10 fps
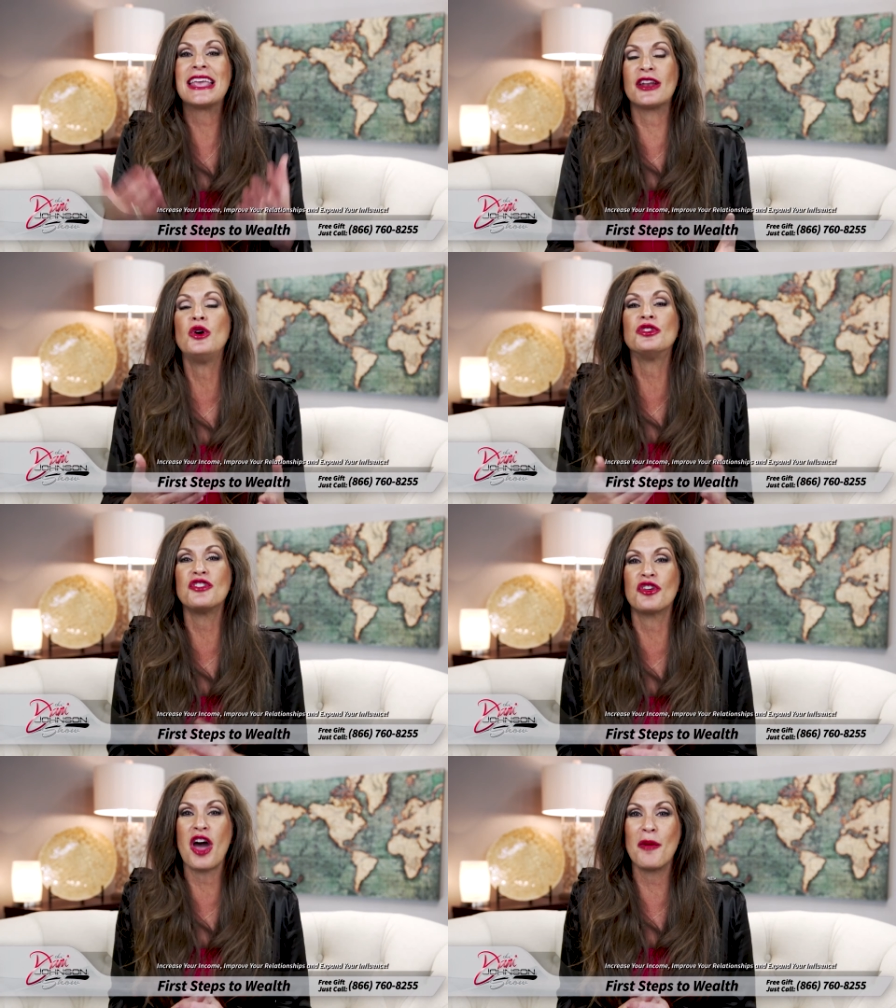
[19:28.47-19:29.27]
get a hold
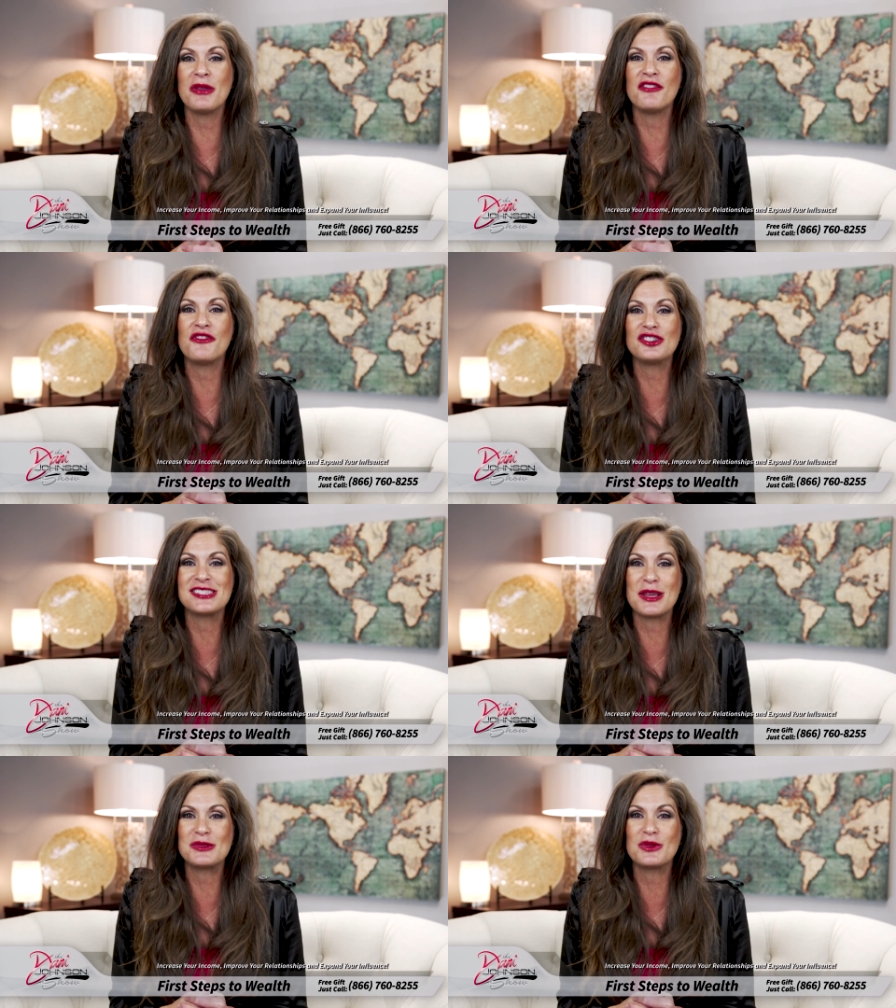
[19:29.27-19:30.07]
of your copy of
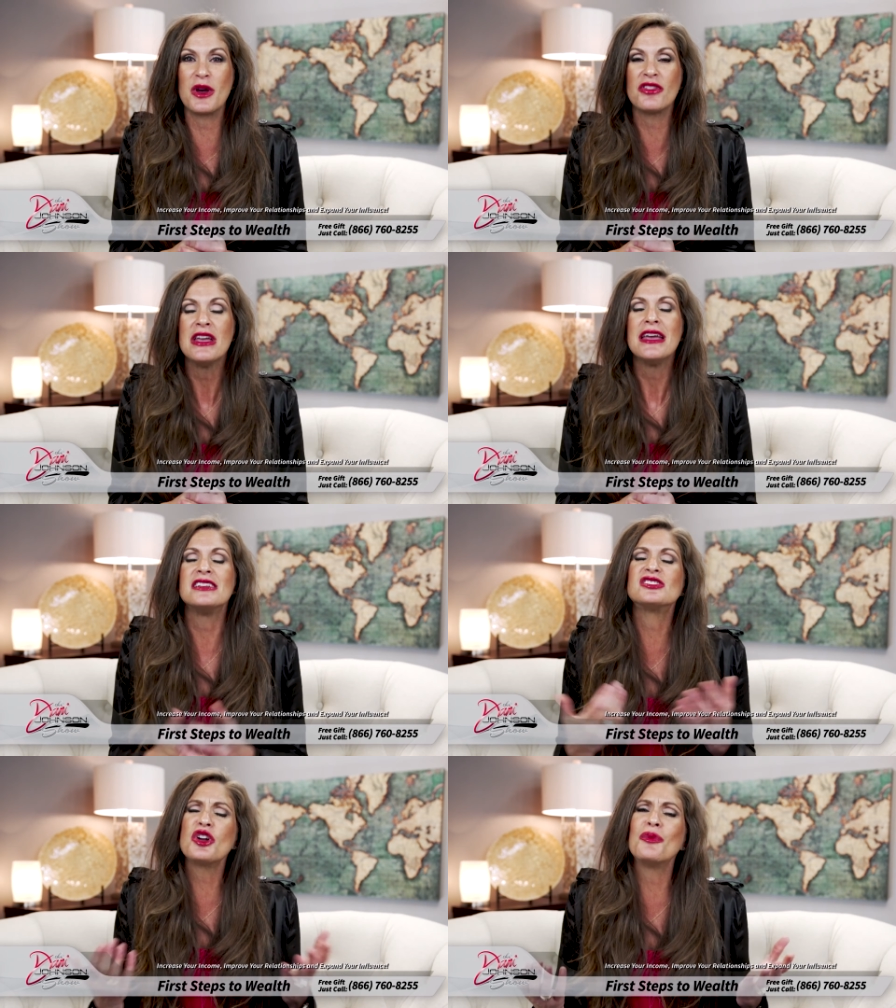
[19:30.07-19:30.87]
First Steps to Wealth
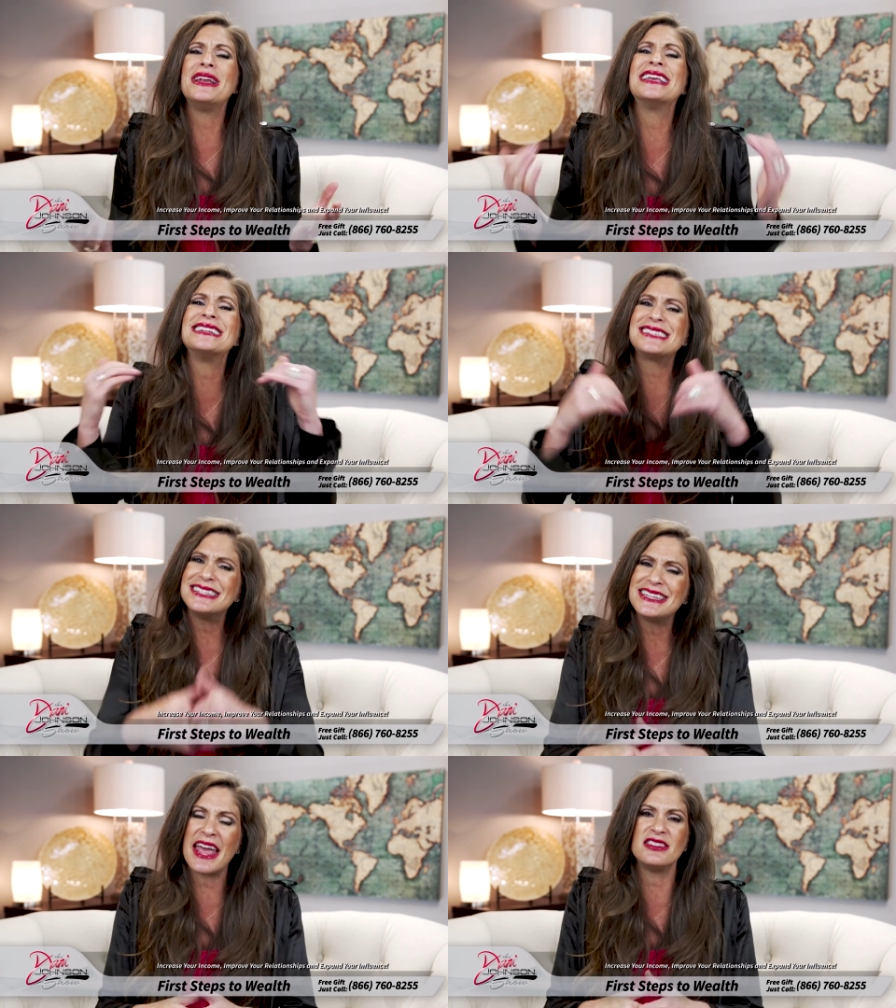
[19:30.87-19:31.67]
and start reading it
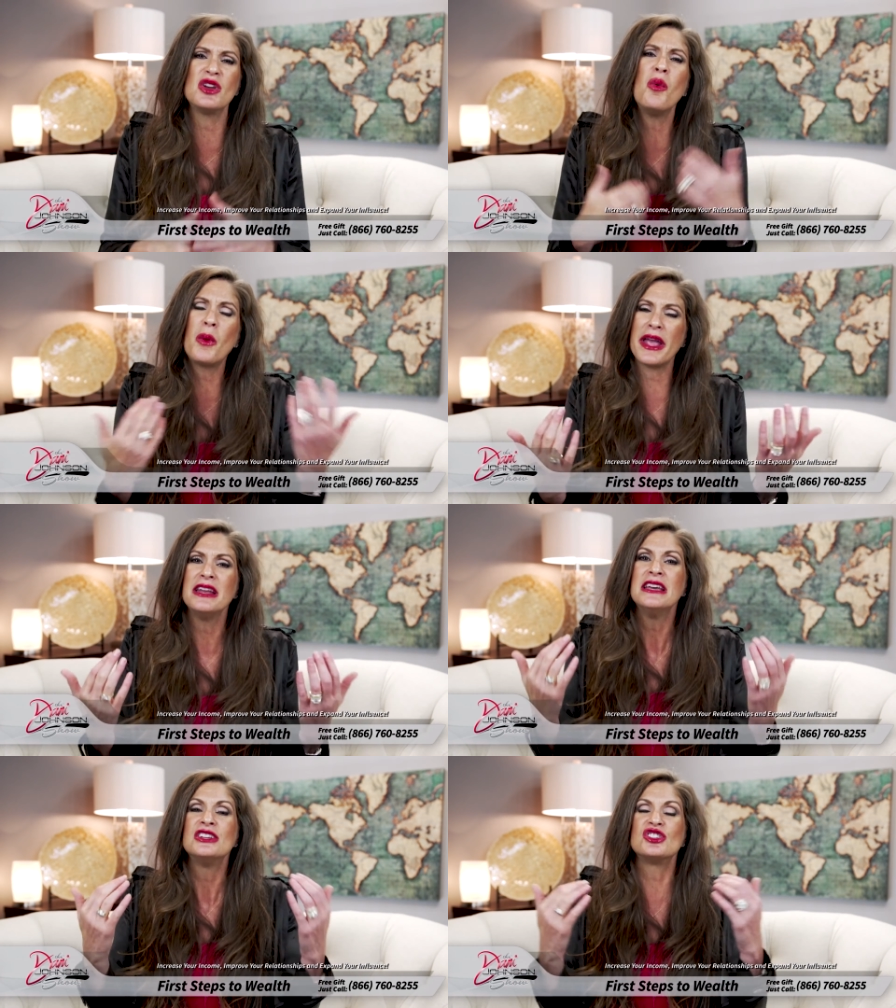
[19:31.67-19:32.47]
today. Don't
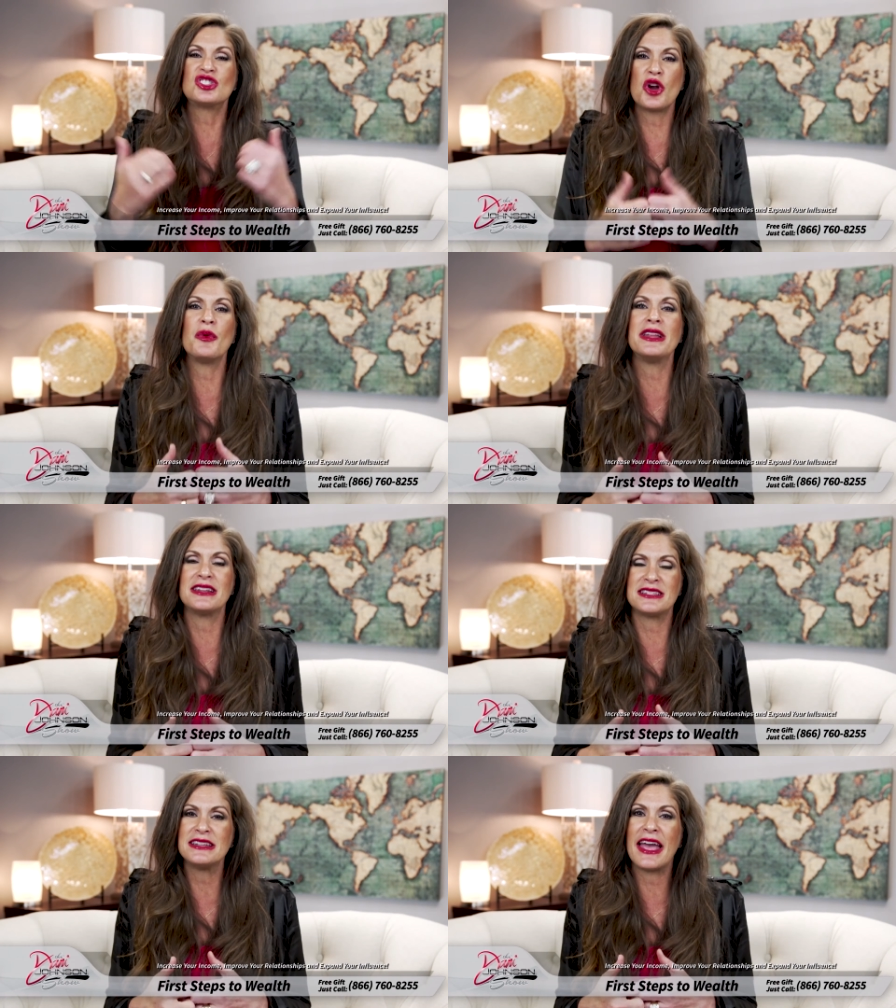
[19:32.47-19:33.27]
wait, just start
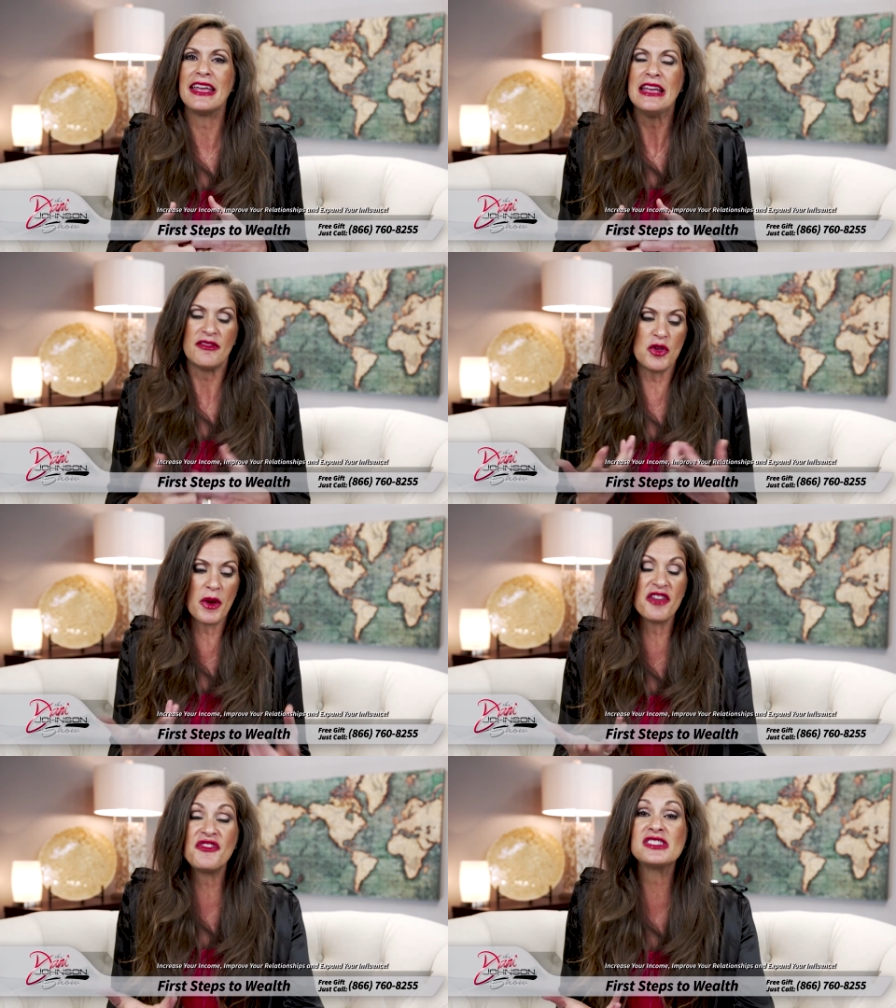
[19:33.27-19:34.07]
reading it today. If you
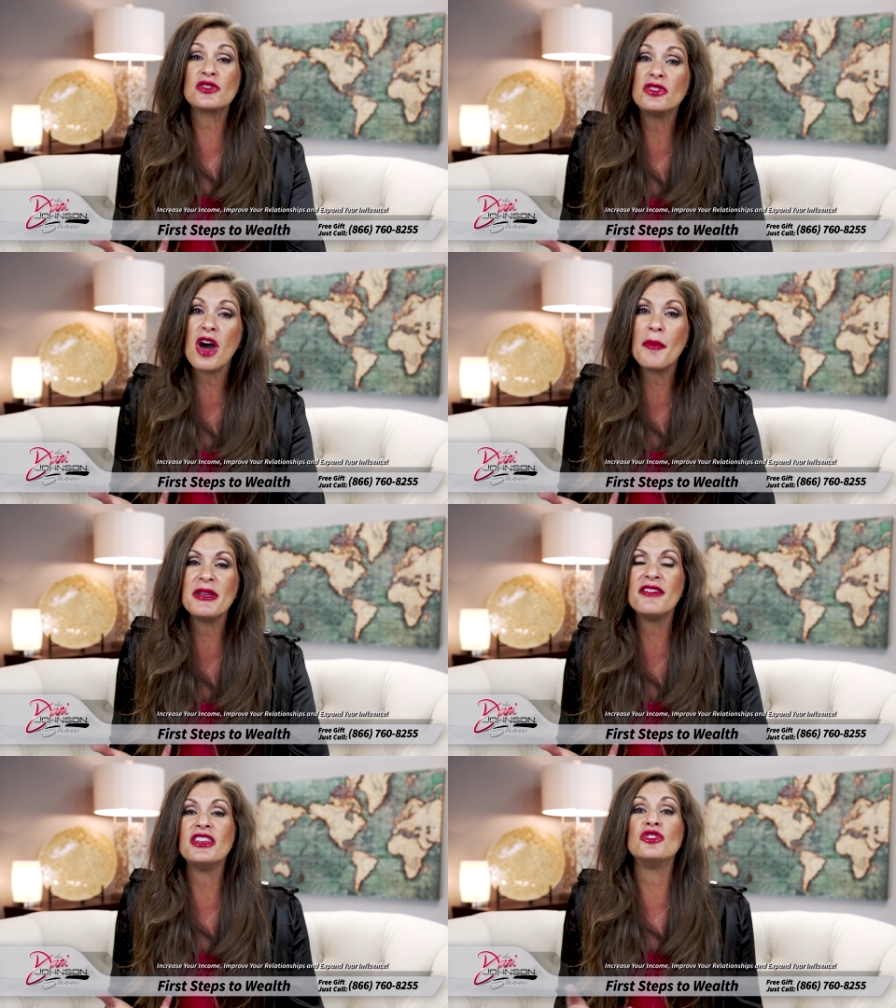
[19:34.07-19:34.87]
want a physical
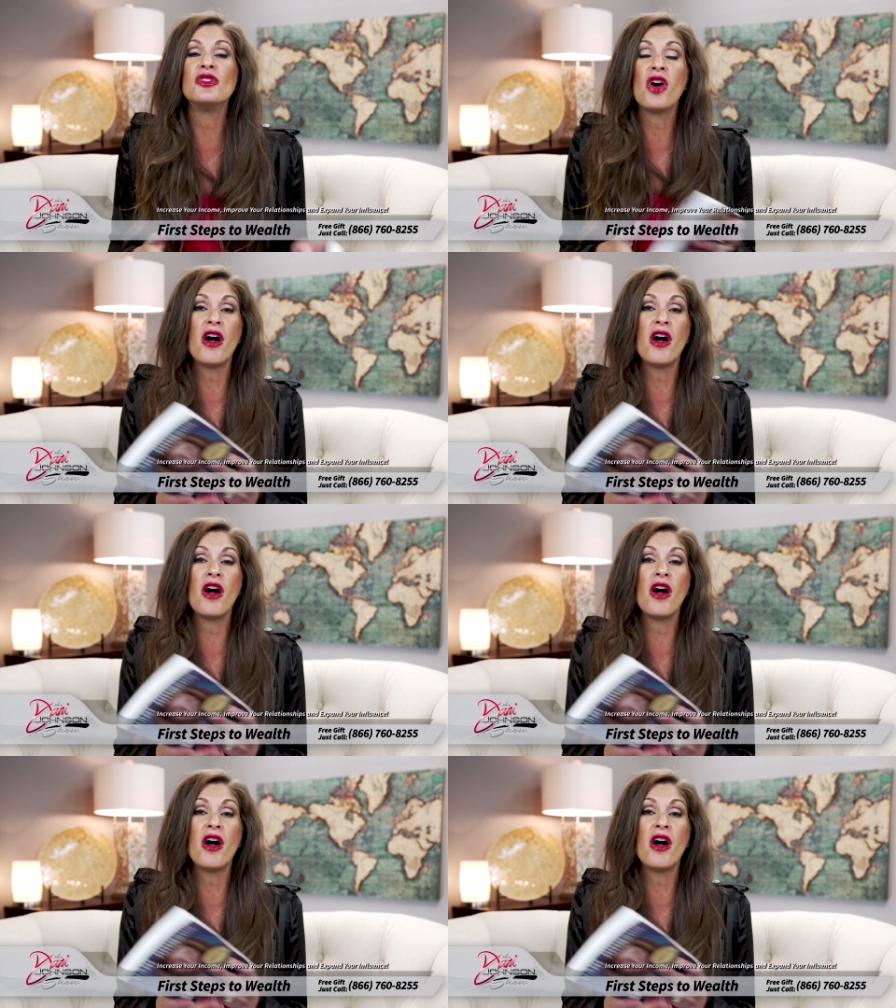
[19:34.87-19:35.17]
copy of it, you can